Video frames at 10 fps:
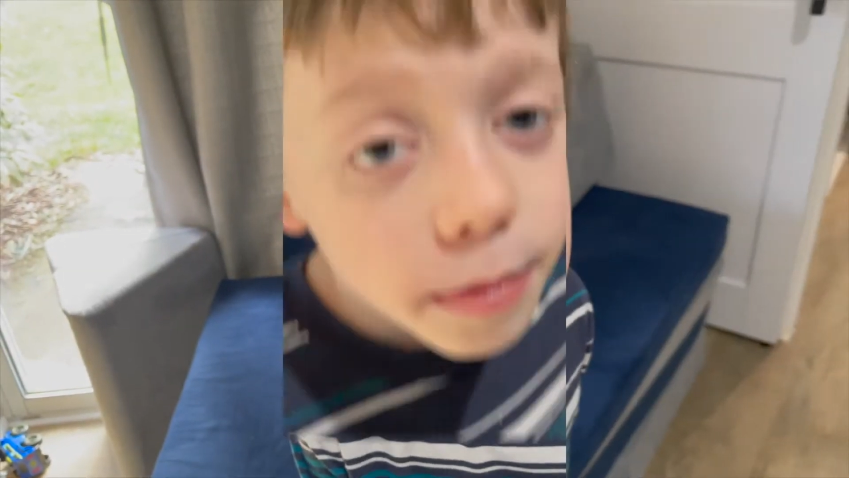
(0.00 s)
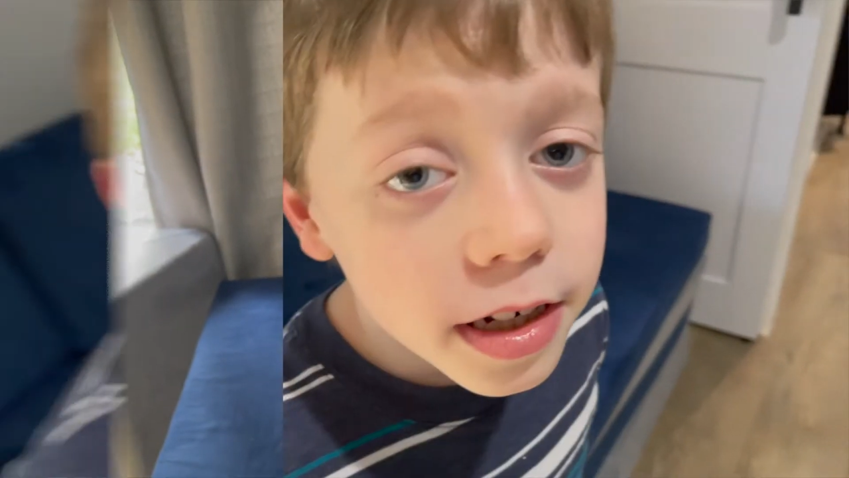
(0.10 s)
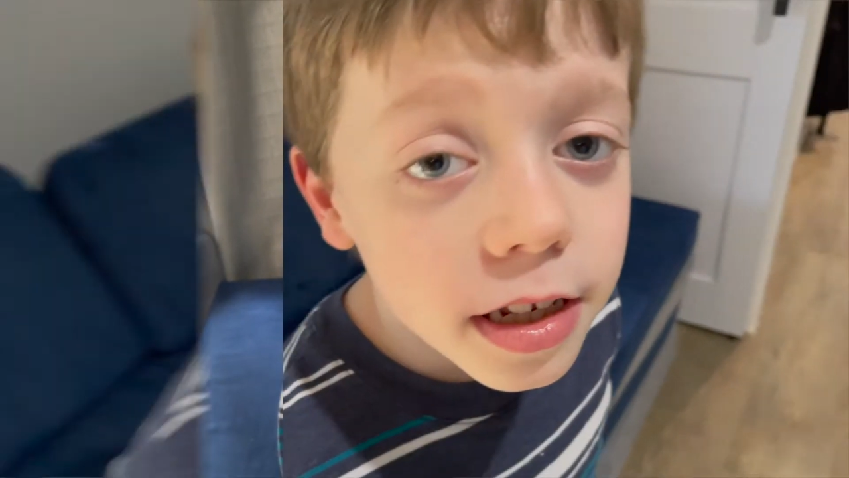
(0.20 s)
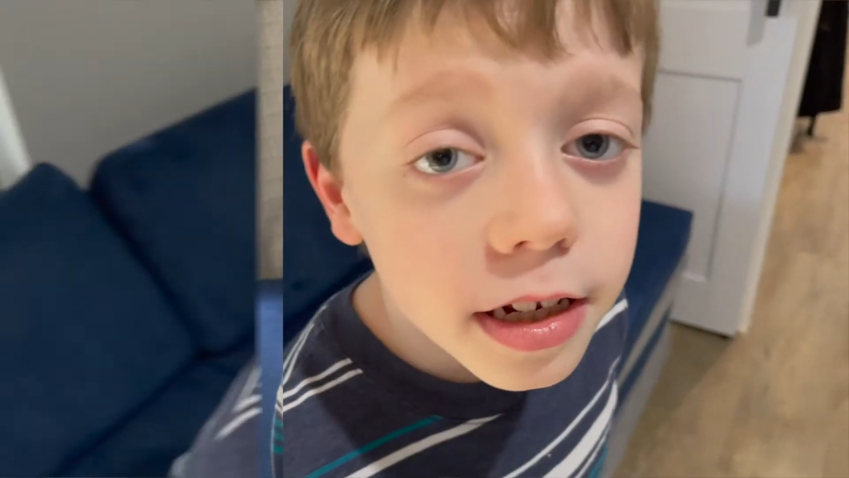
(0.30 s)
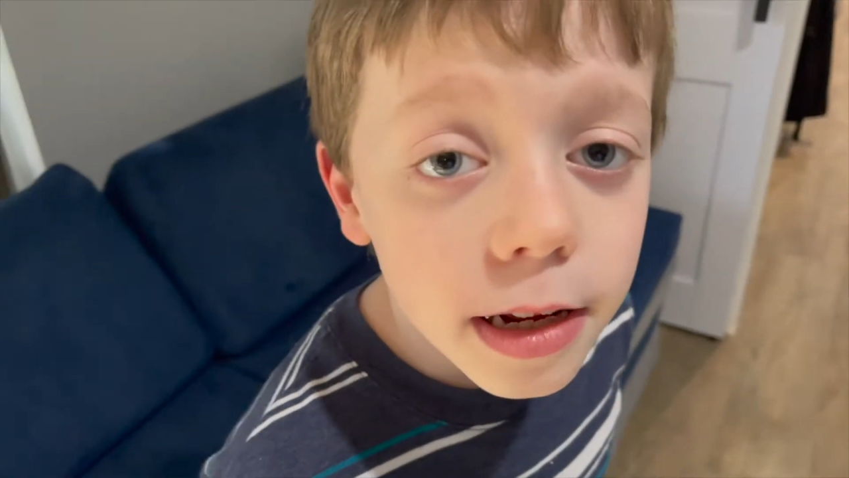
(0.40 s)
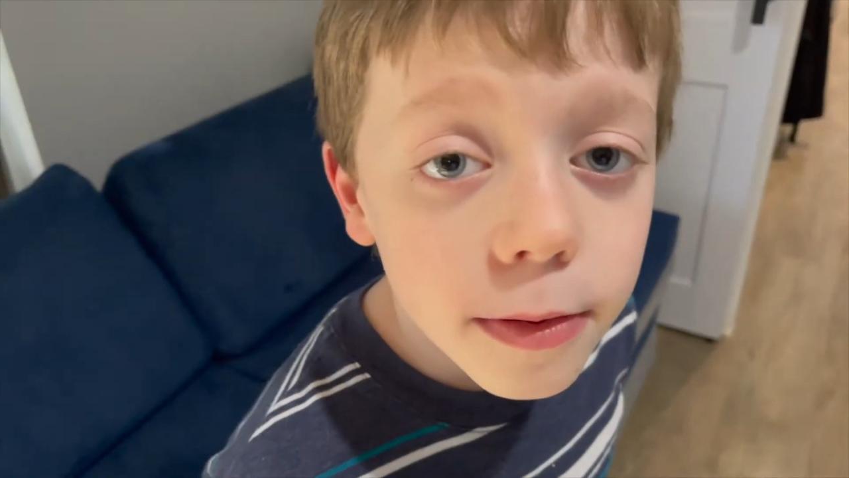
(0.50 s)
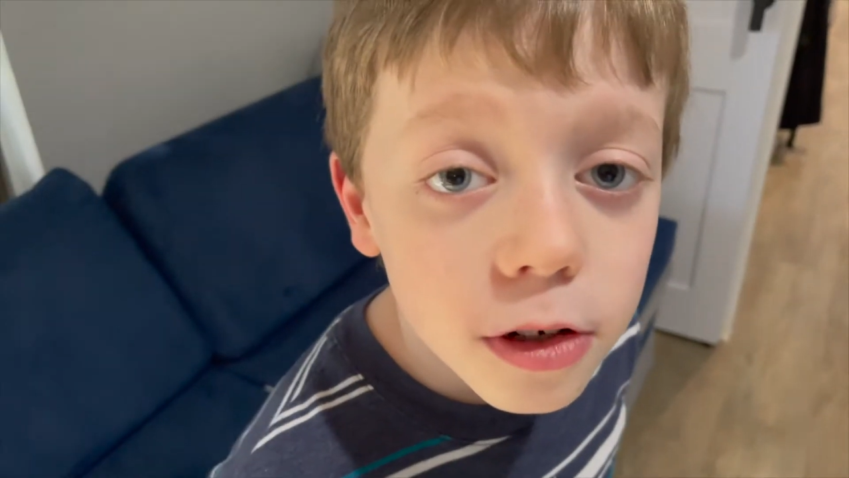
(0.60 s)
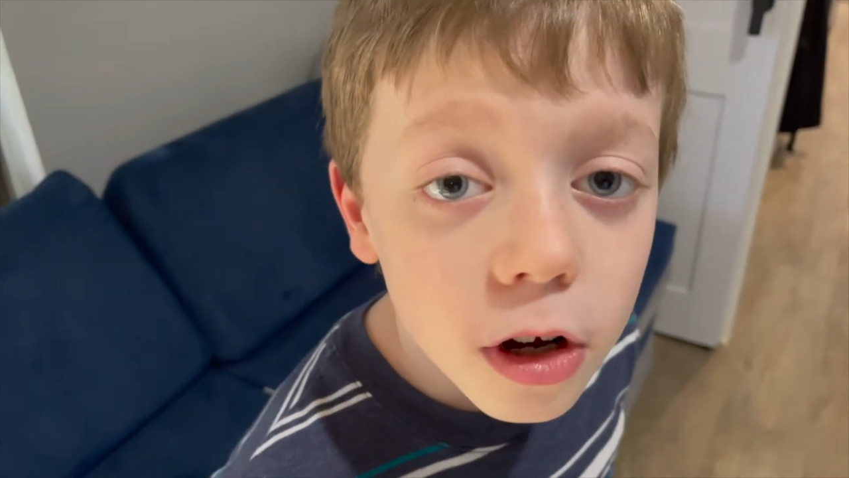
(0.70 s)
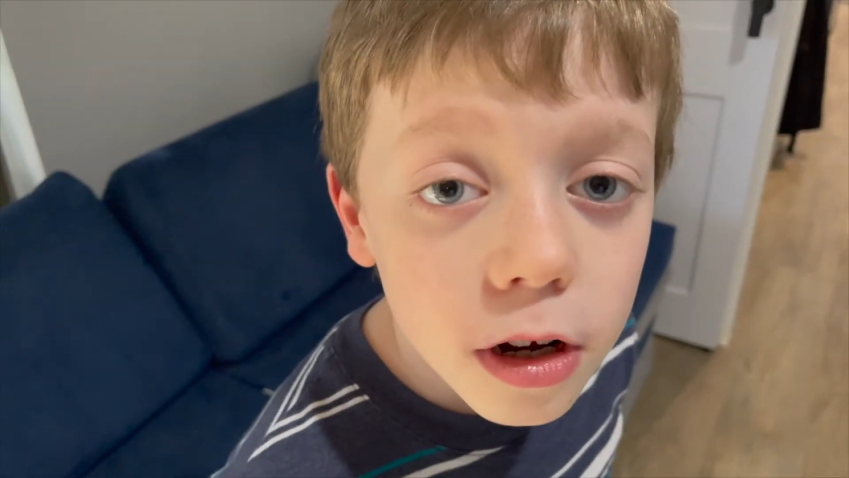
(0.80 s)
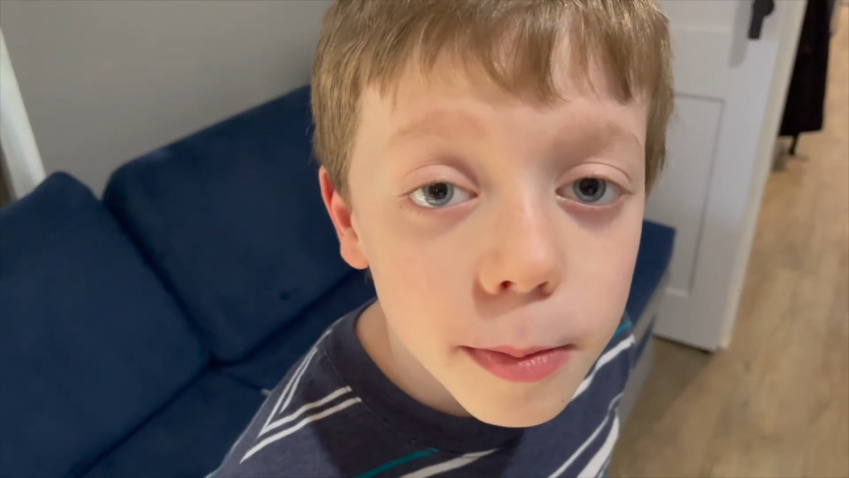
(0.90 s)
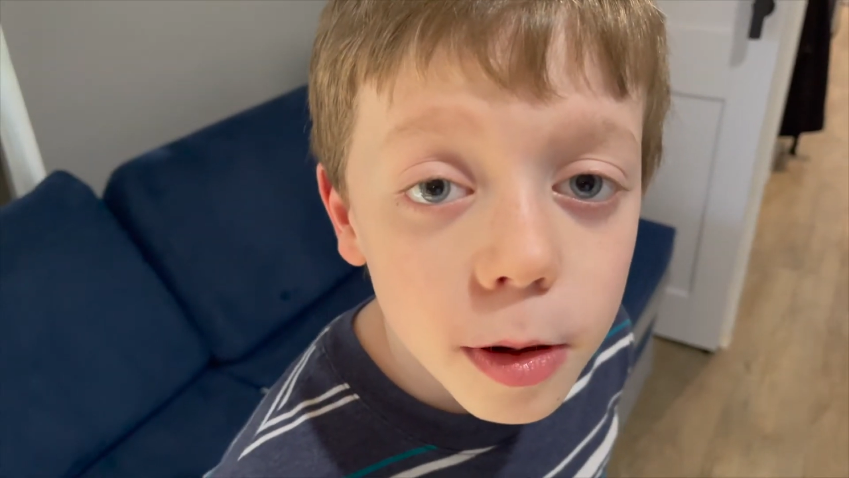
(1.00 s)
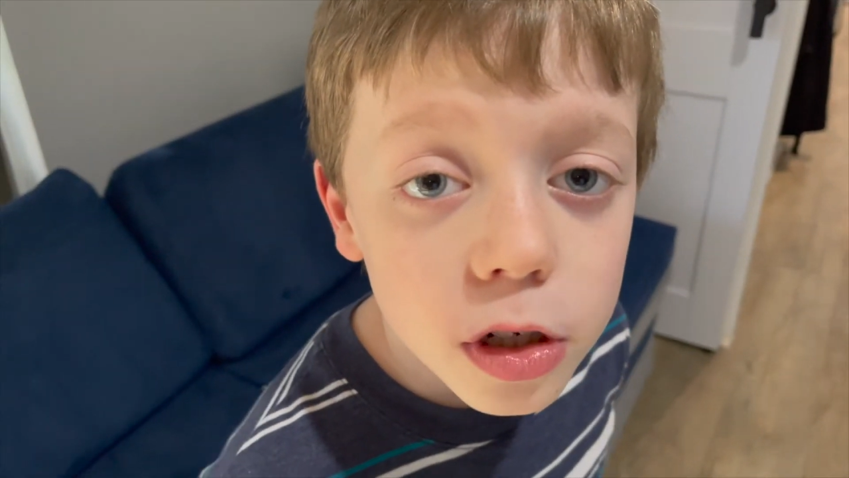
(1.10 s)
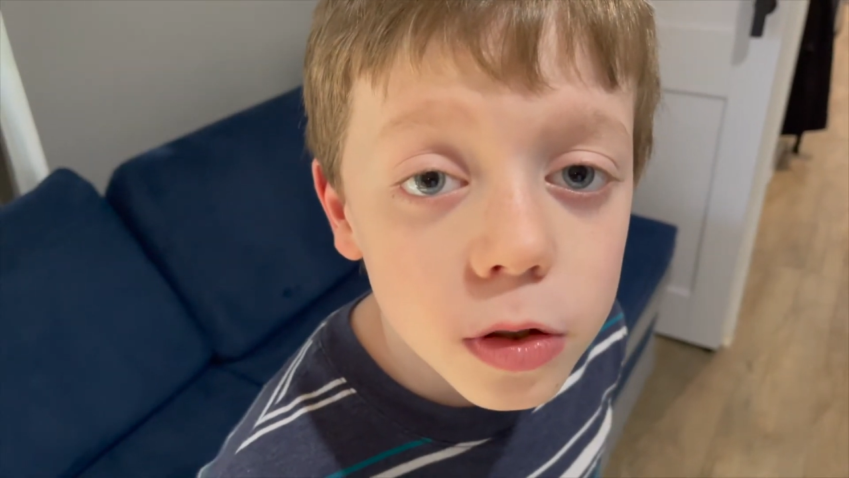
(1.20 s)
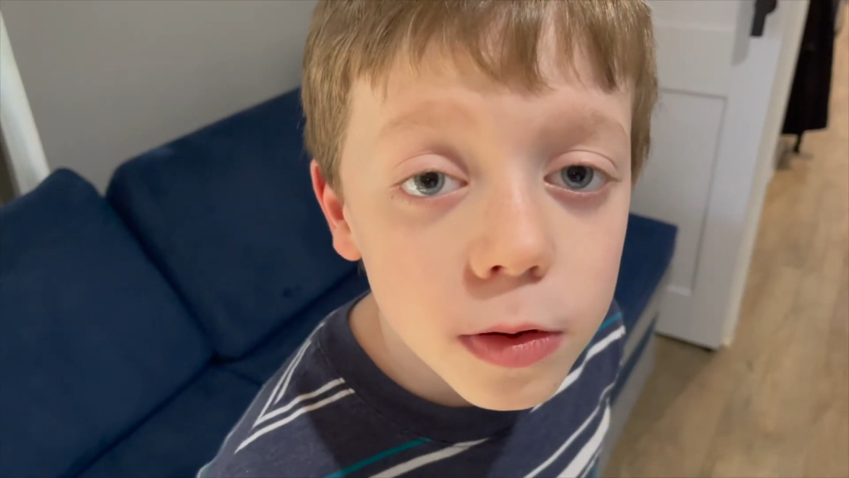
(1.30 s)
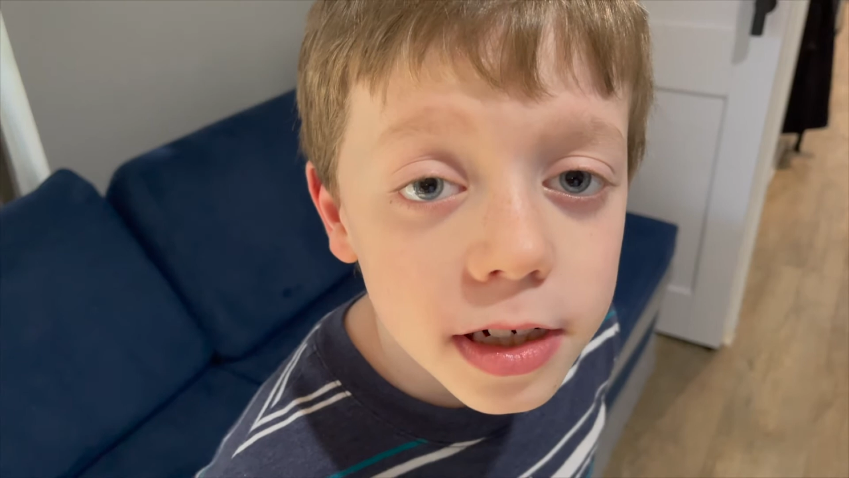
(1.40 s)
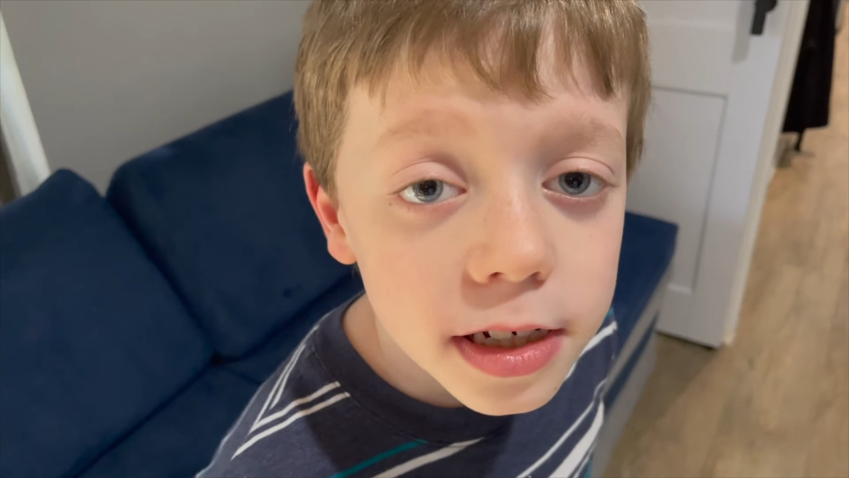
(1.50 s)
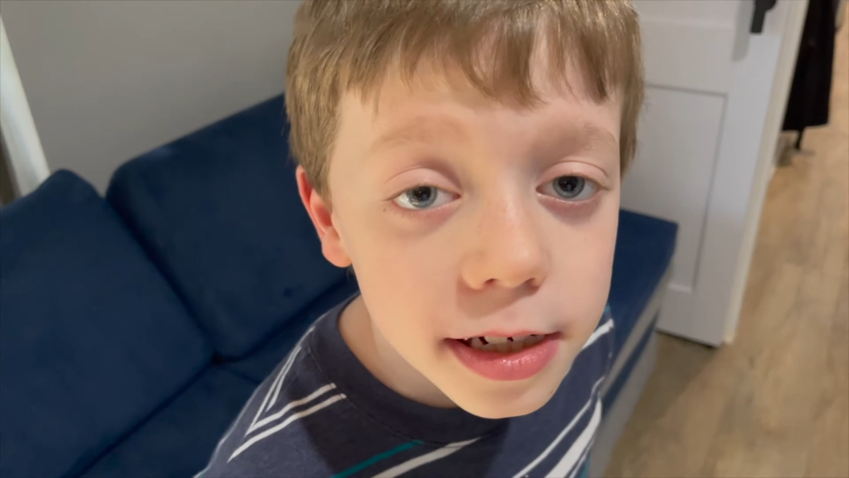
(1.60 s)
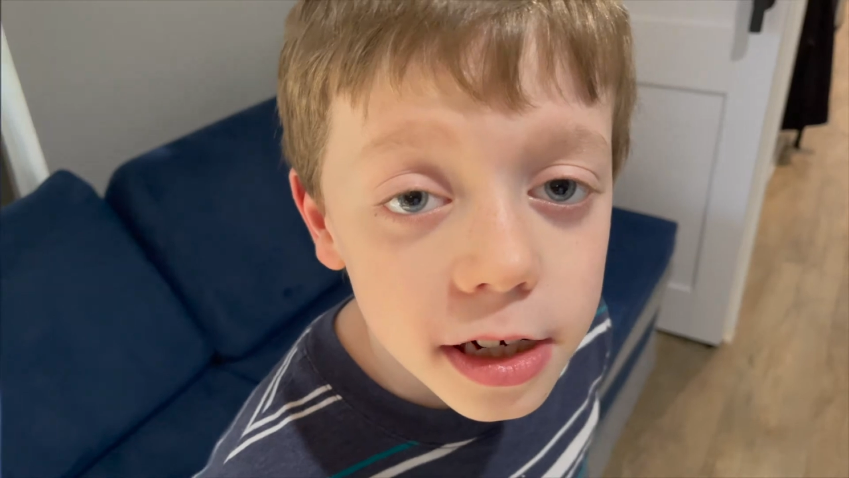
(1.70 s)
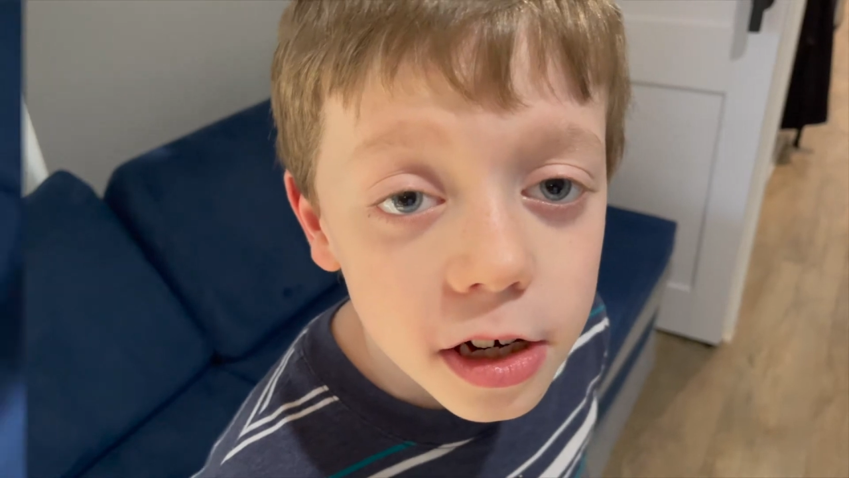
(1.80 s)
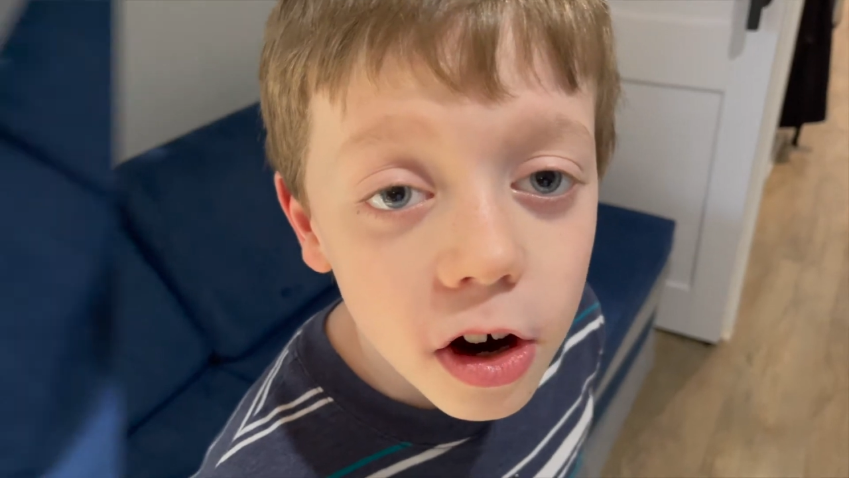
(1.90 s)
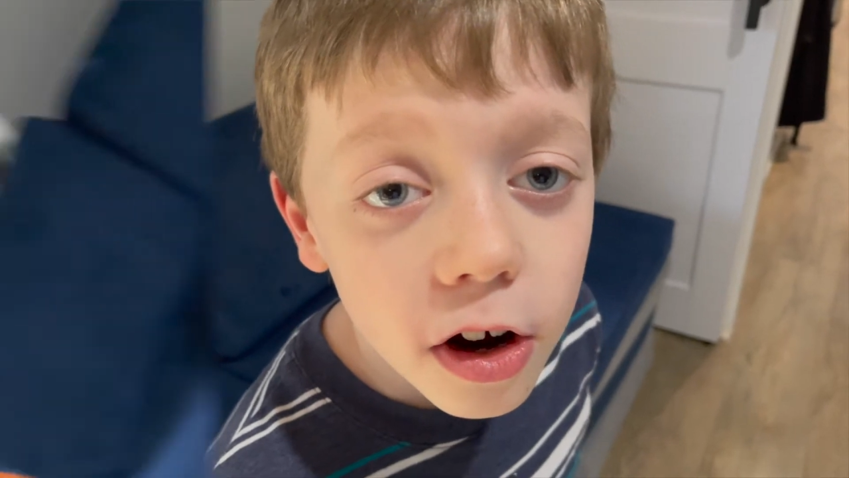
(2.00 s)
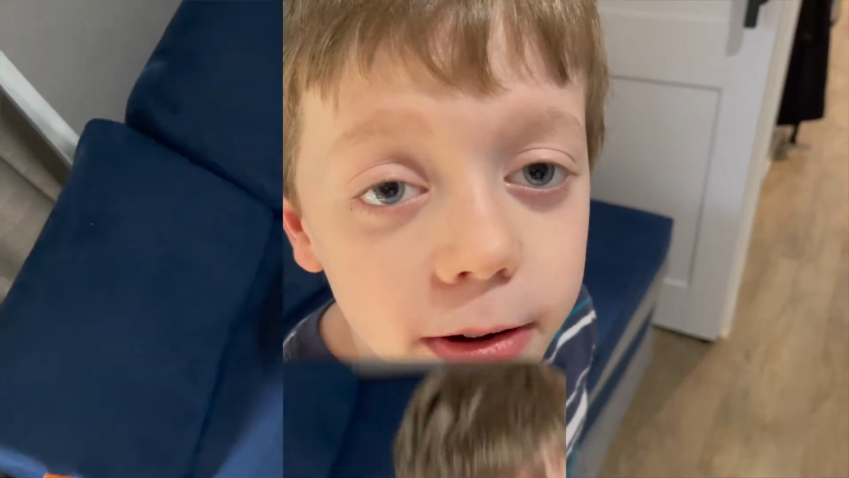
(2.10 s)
But today we're talking about trusting God.